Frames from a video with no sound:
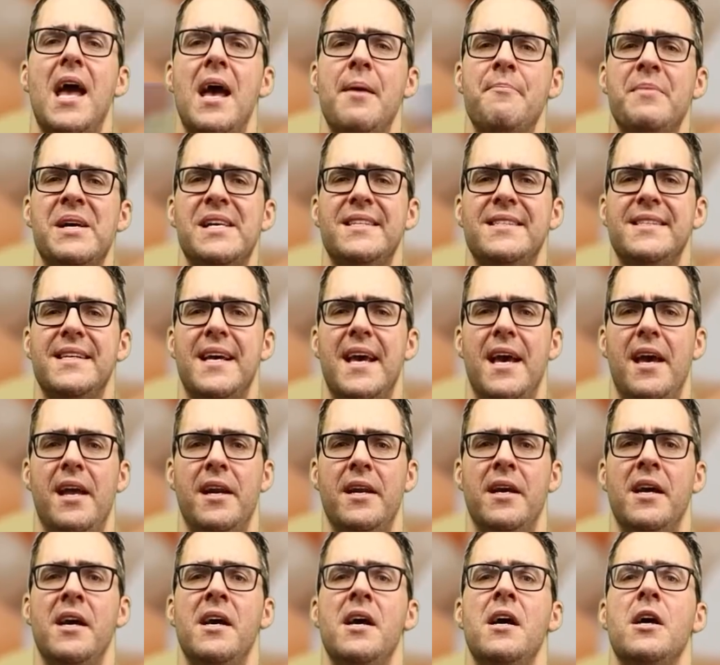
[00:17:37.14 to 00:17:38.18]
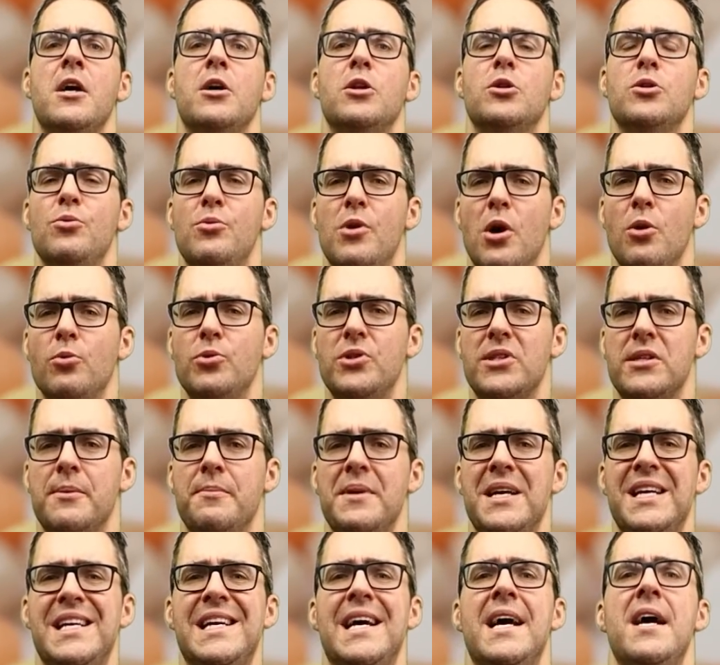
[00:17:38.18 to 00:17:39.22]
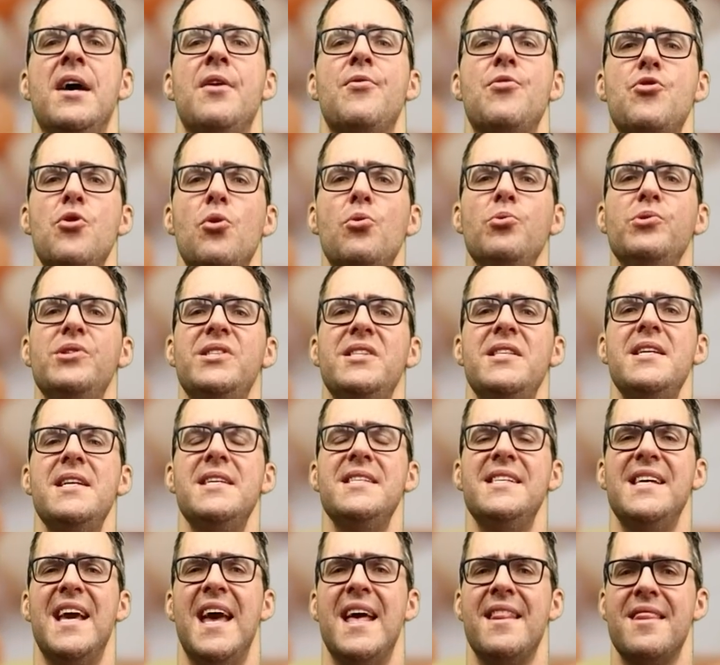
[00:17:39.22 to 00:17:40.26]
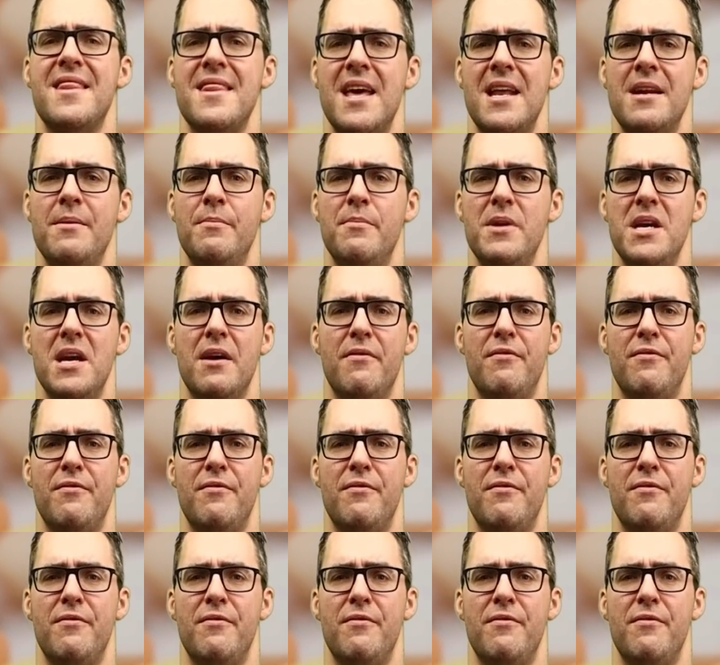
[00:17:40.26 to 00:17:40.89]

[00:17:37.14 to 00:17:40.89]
MSM, glucosamine, those things can then be